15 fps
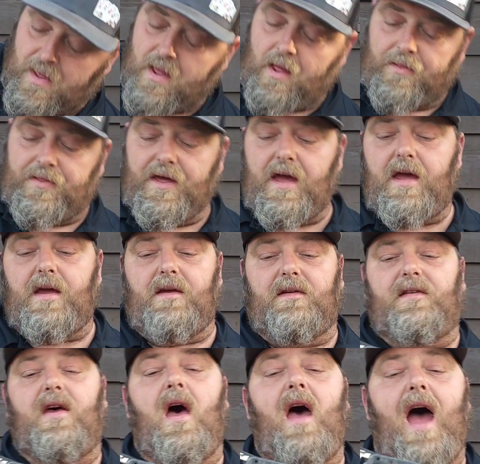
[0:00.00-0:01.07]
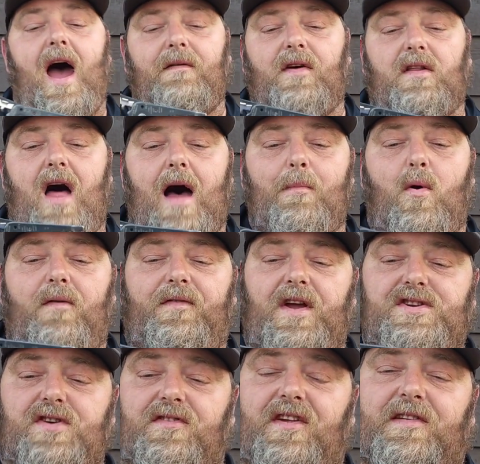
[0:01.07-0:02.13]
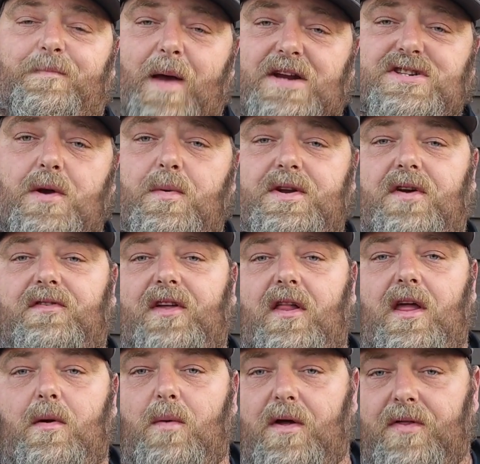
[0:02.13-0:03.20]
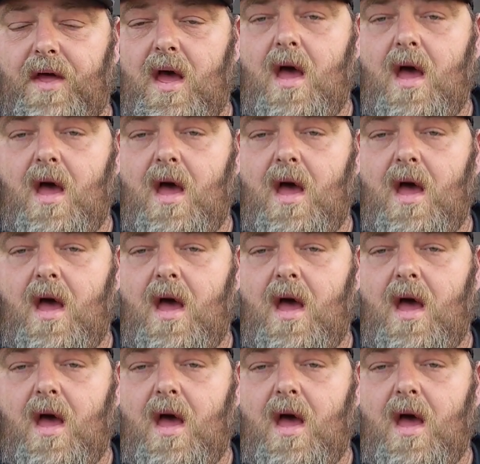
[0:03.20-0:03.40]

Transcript: These have a lot more features, especially when you're dealing with